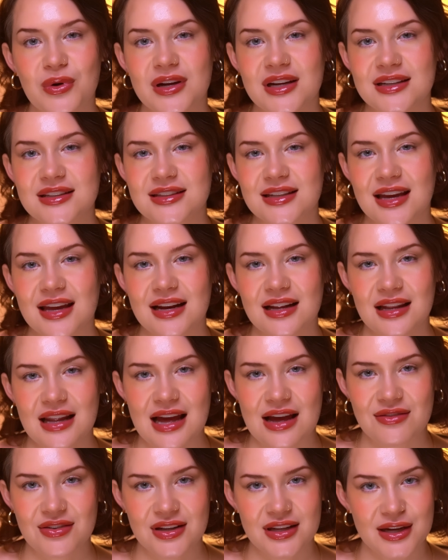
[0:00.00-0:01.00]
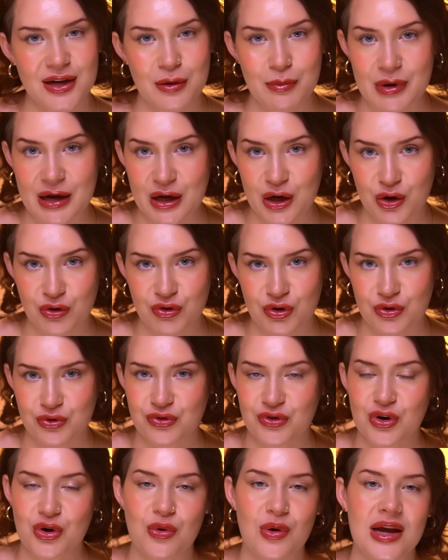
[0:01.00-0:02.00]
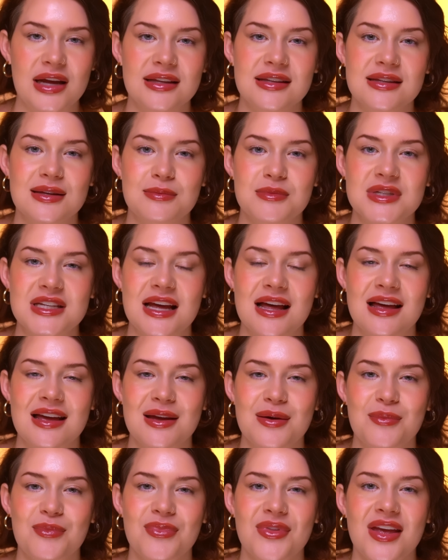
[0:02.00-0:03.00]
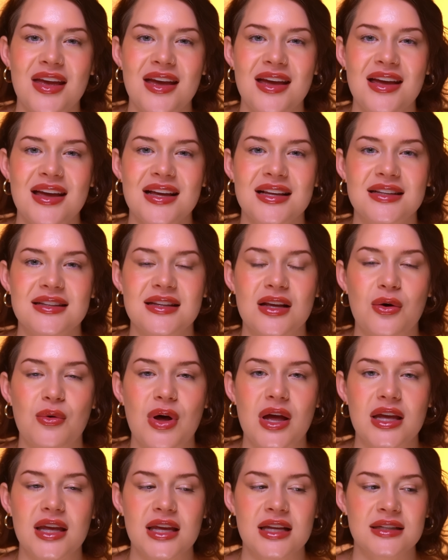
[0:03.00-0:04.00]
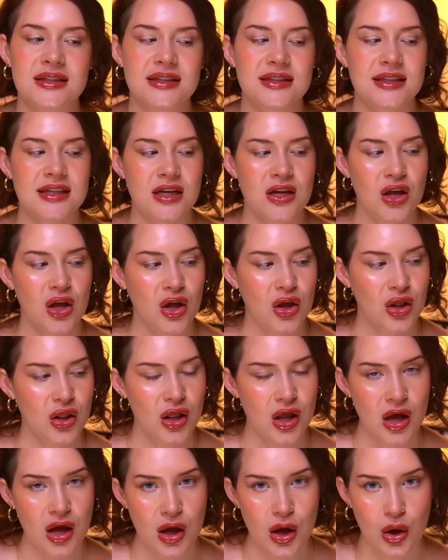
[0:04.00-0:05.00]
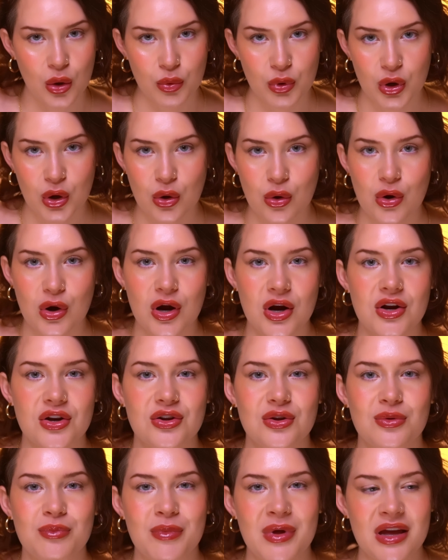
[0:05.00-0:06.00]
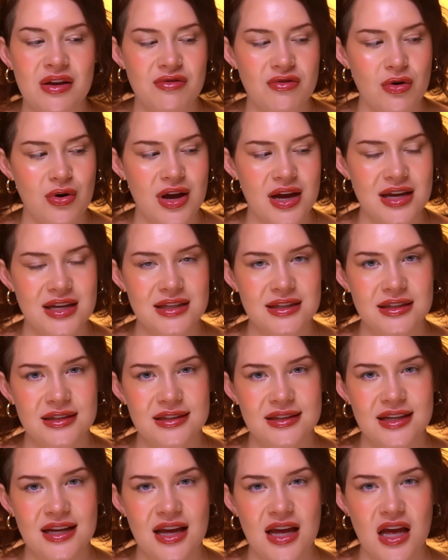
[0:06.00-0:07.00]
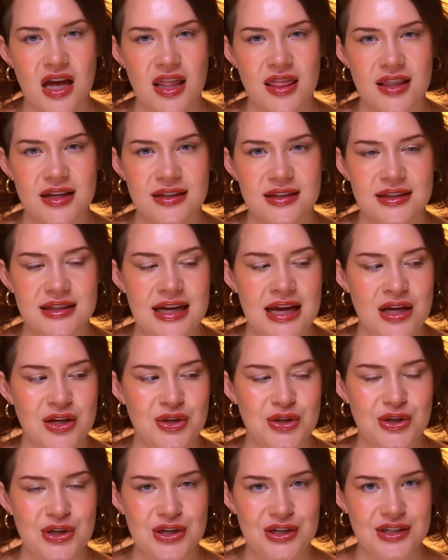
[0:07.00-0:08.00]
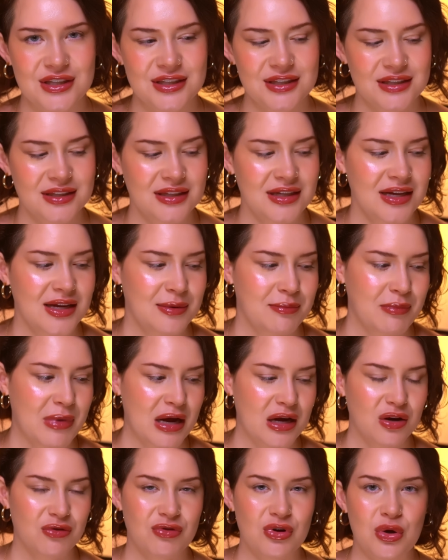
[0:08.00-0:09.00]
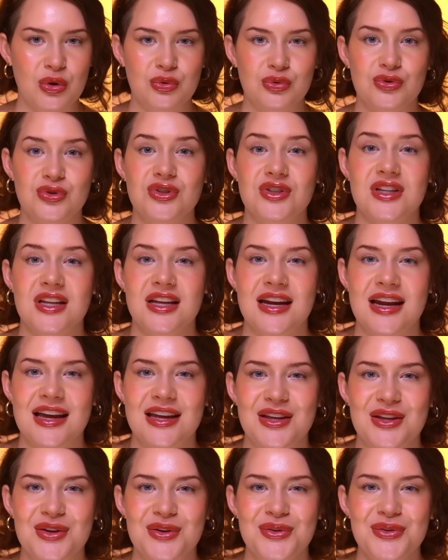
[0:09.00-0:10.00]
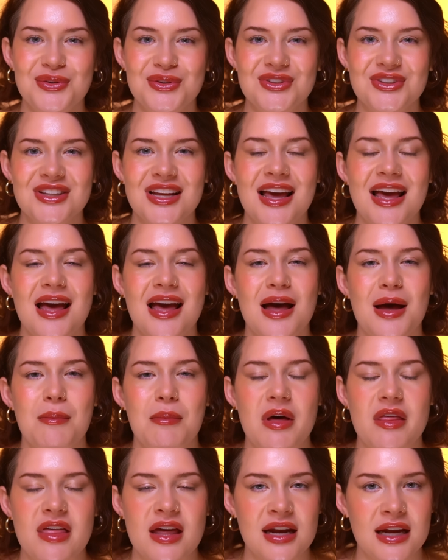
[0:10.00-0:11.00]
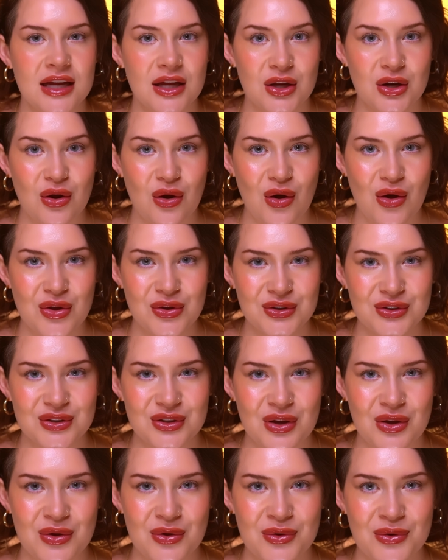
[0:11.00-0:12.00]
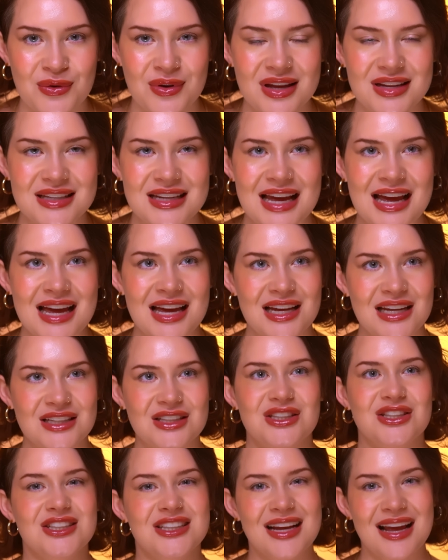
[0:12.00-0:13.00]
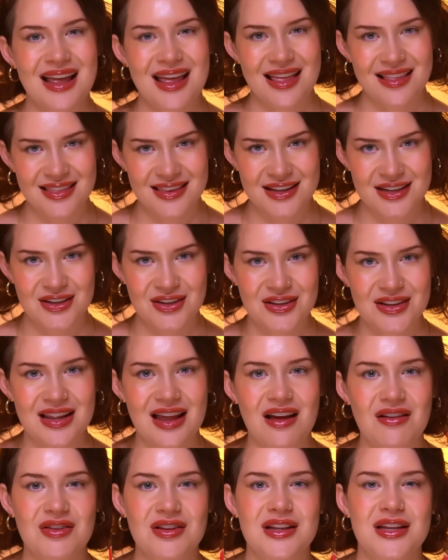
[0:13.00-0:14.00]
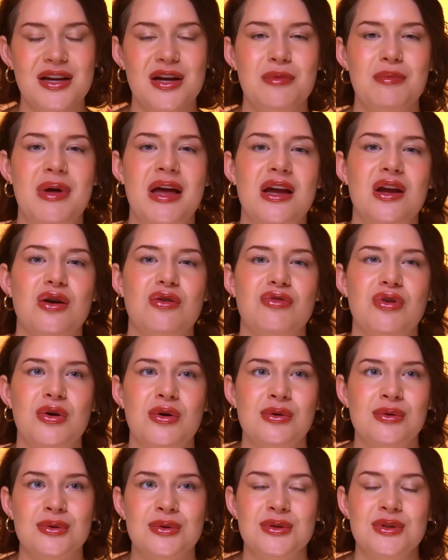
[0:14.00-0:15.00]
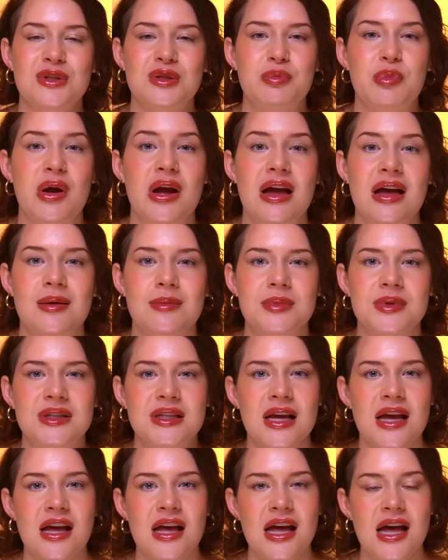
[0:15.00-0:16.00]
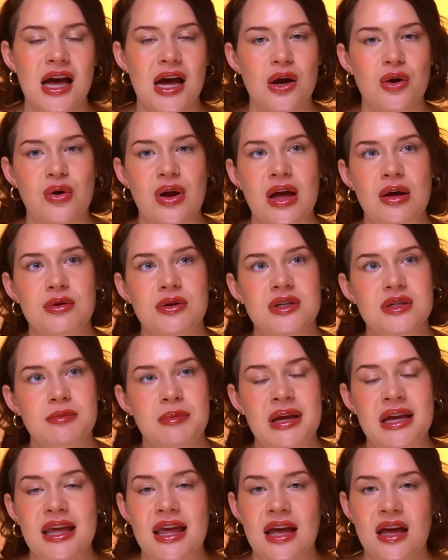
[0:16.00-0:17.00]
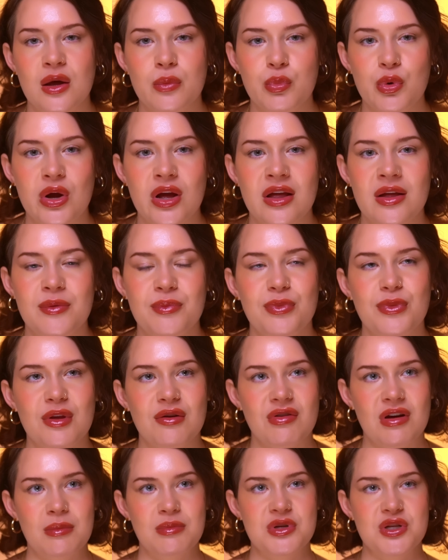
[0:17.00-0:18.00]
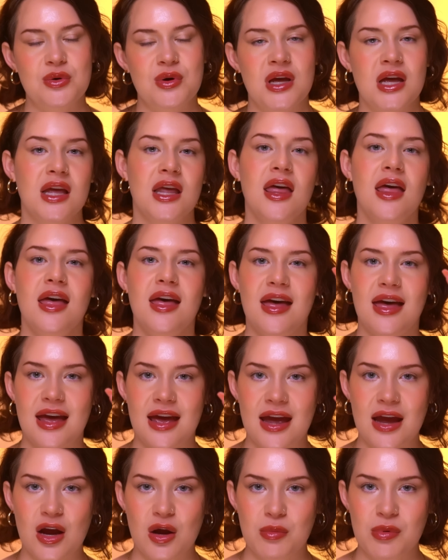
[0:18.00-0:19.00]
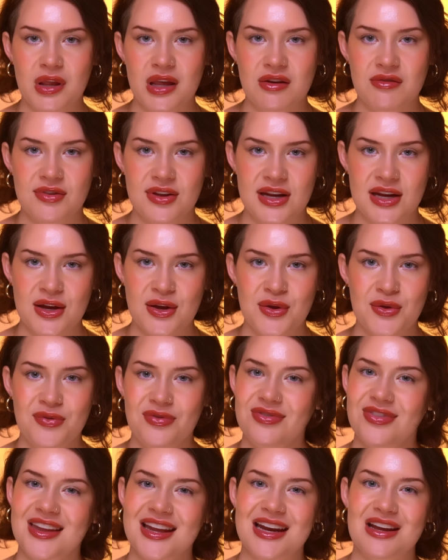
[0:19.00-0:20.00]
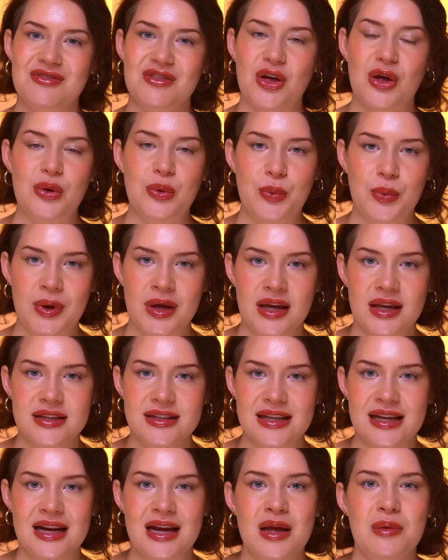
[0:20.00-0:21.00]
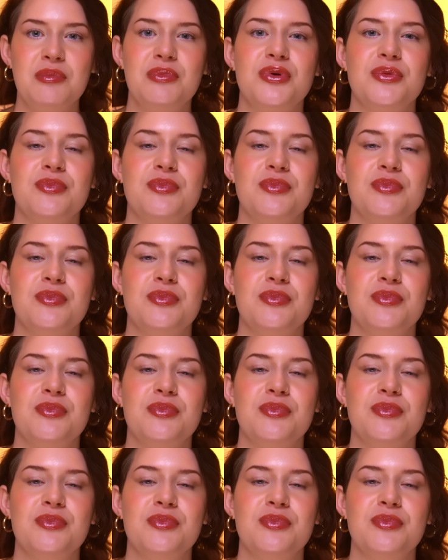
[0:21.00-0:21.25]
wanting to get a lavalier microphone for quite some time, so I can still record my voice, the standard microphones that I use, but then I can also attach little lavalier microphones, perhaps around my camera if I'm doing a hairplay video and I've got a wig set up,